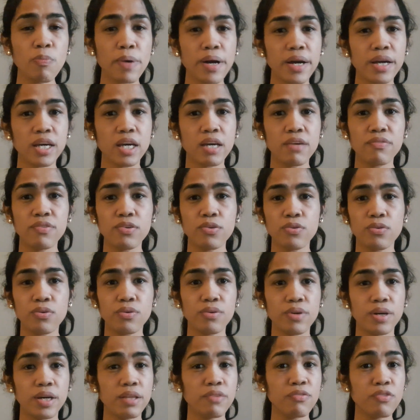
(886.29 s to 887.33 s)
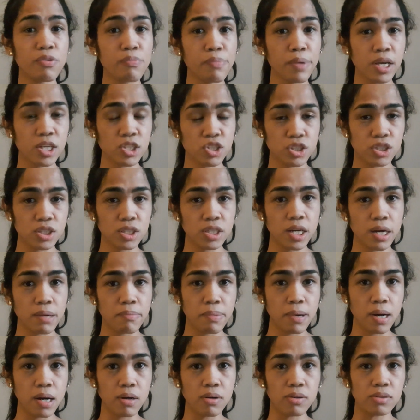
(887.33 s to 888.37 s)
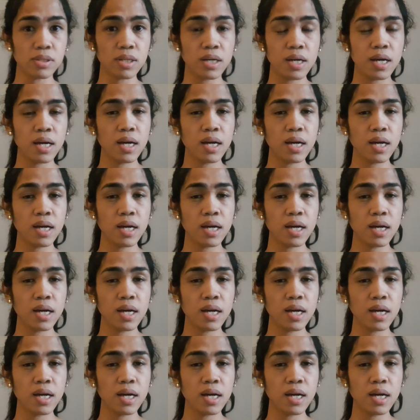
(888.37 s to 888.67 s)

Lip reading: I give you information about